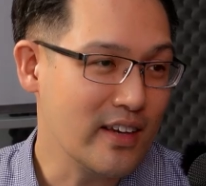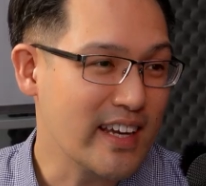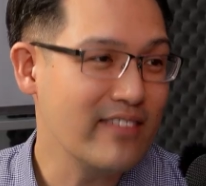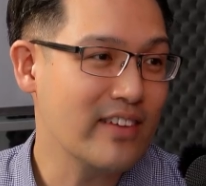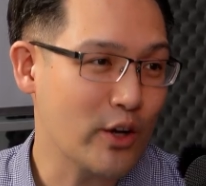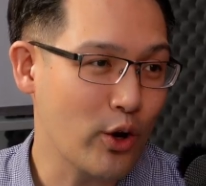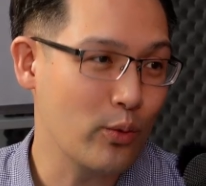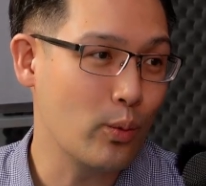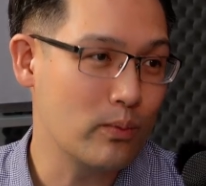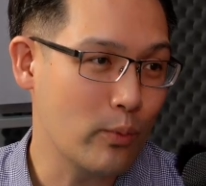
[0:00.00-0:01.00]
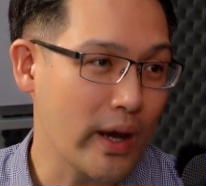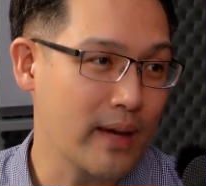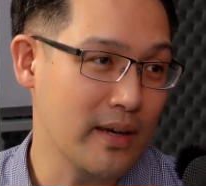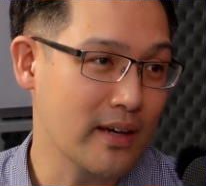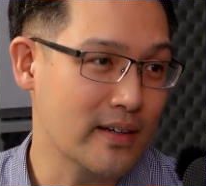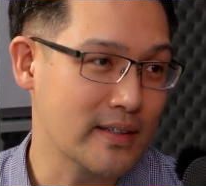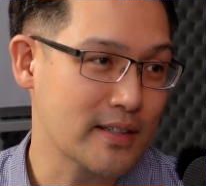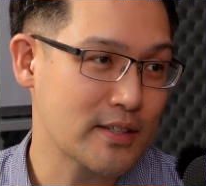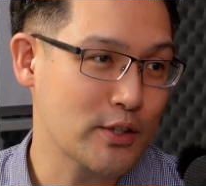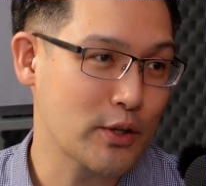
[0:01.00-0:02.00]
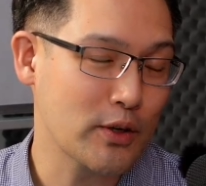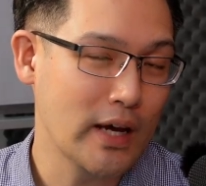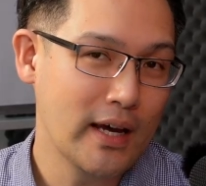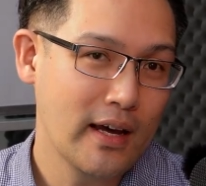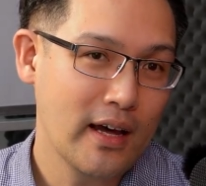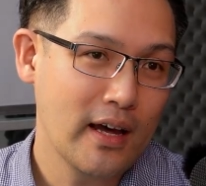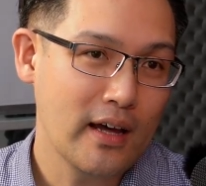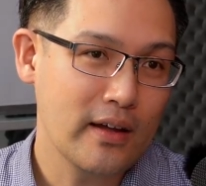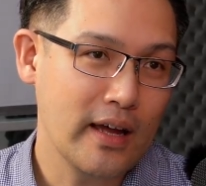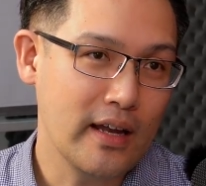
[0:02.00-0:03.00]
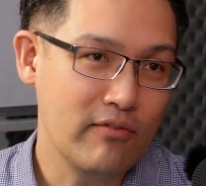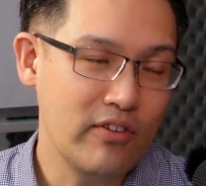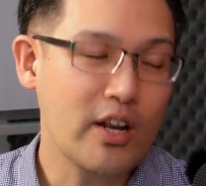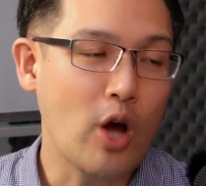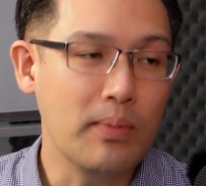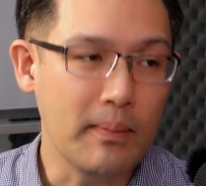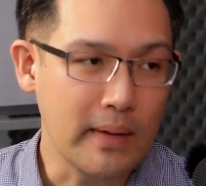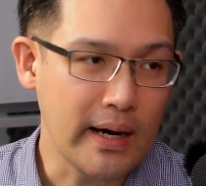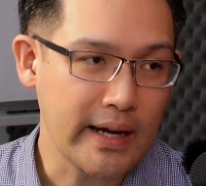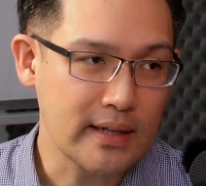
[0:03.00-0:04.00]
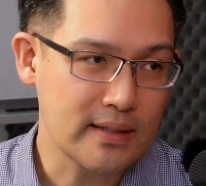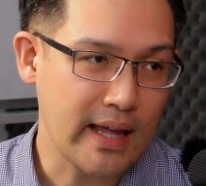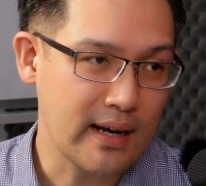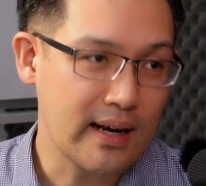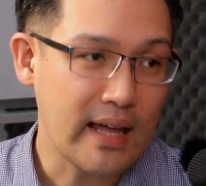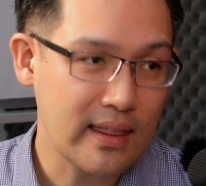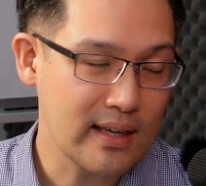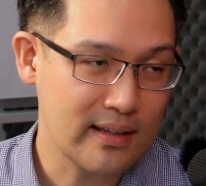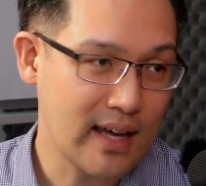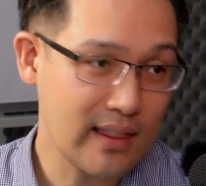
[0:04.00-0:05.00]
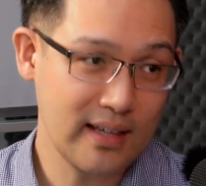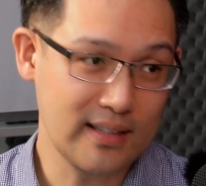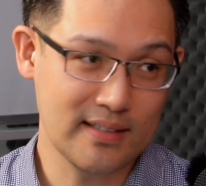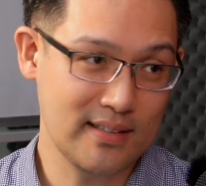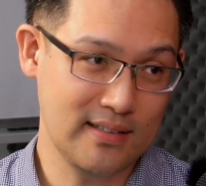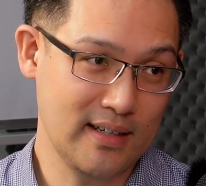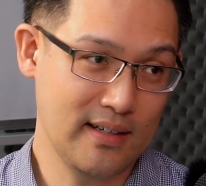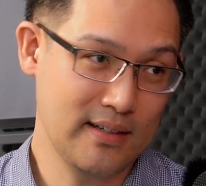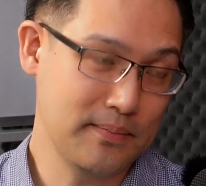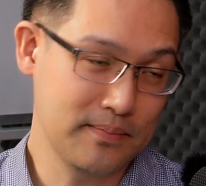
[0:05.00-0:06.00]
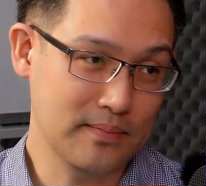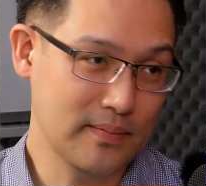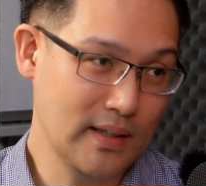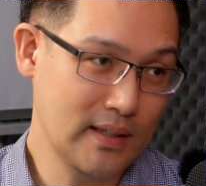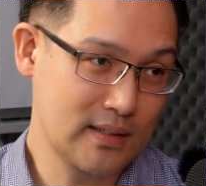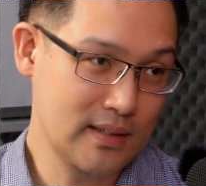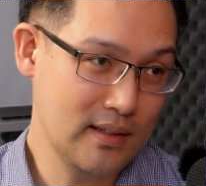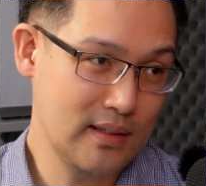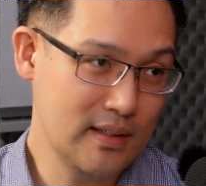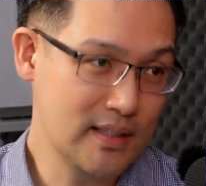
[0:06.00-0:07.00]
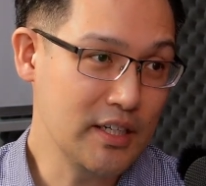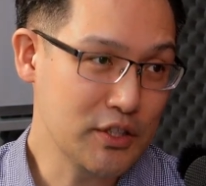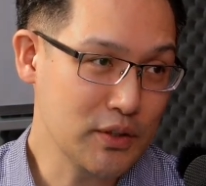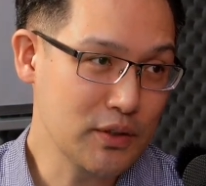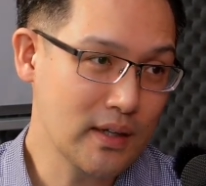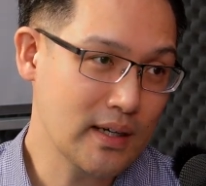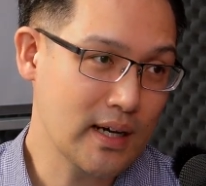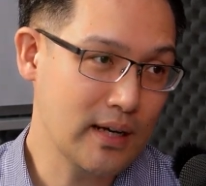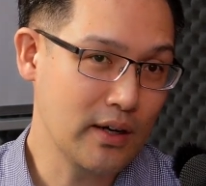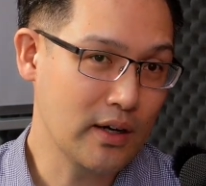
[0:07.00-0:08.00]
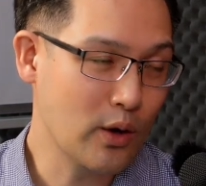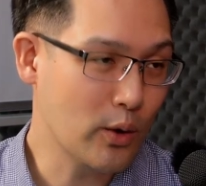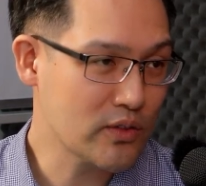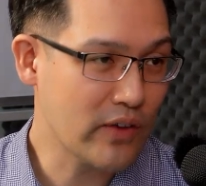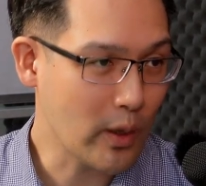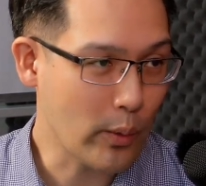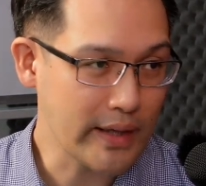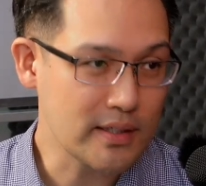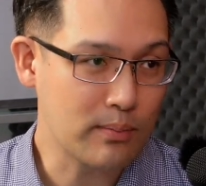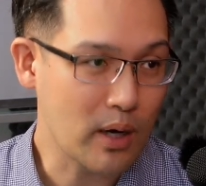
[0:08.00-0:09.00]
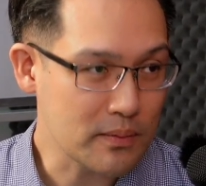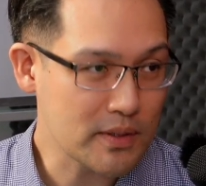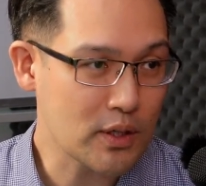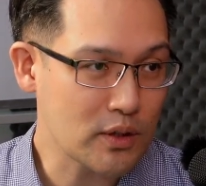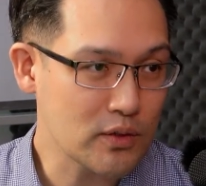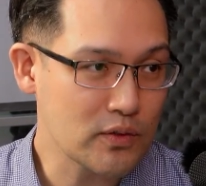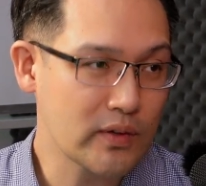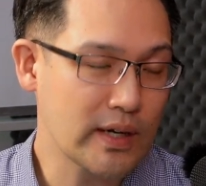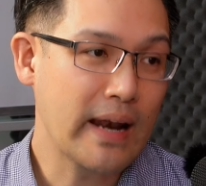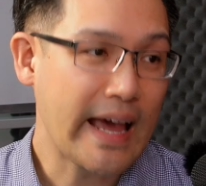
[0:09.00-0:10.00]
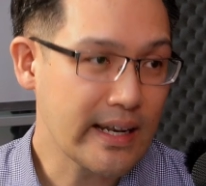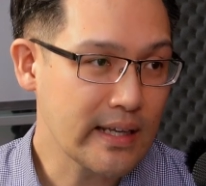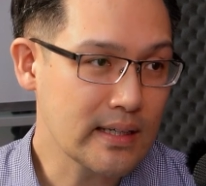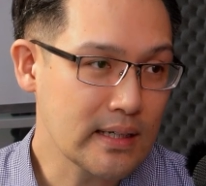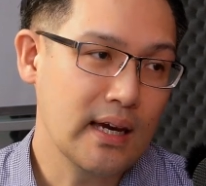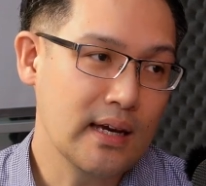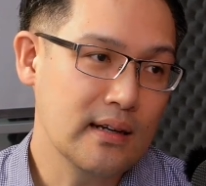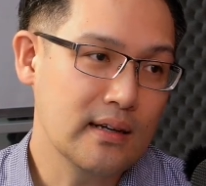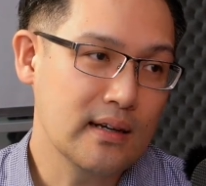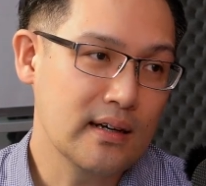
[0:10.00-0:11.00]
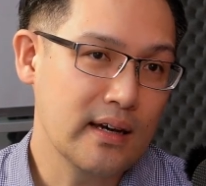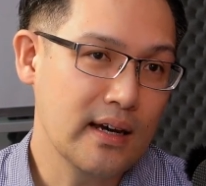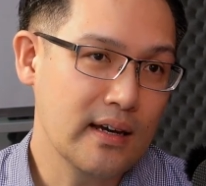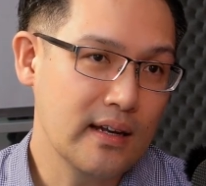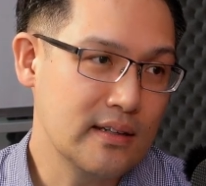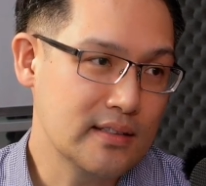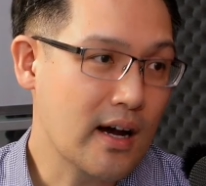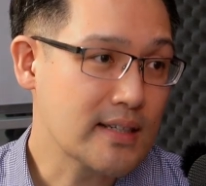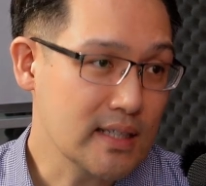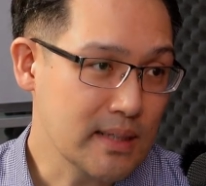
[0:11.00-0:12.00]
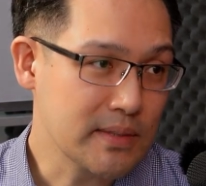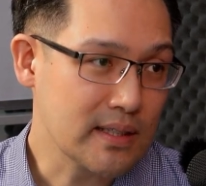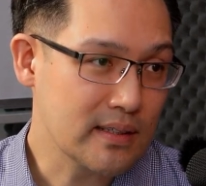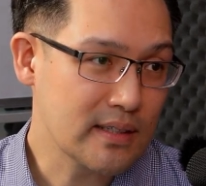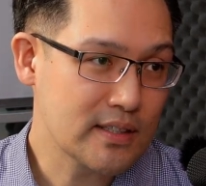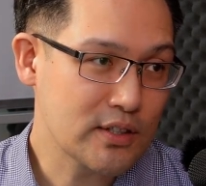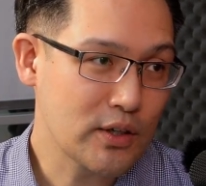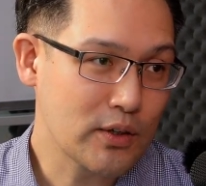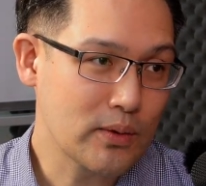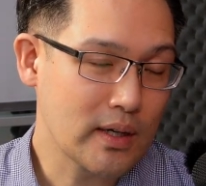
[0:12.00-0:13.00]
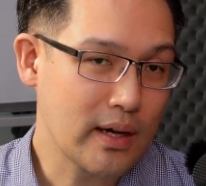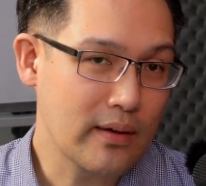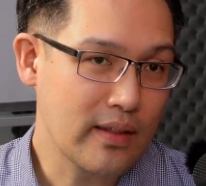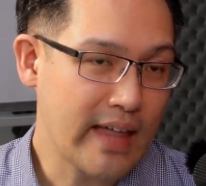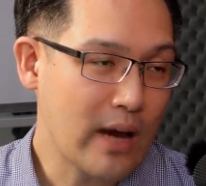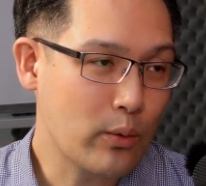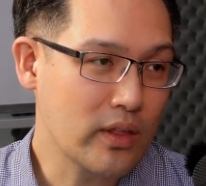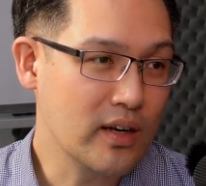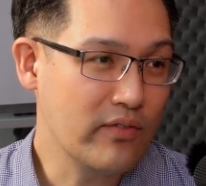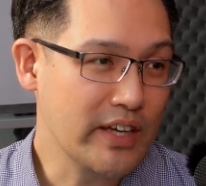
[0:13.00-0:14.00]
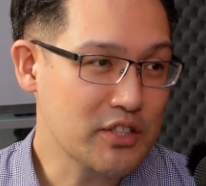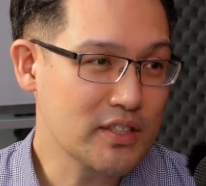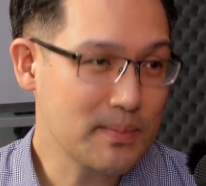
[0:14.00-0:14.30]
can even go way beyond. So it really opened my mind that nothing is an issue. You can always find a way to problem solve, planning, and sky's the limit. So that, with an adventurous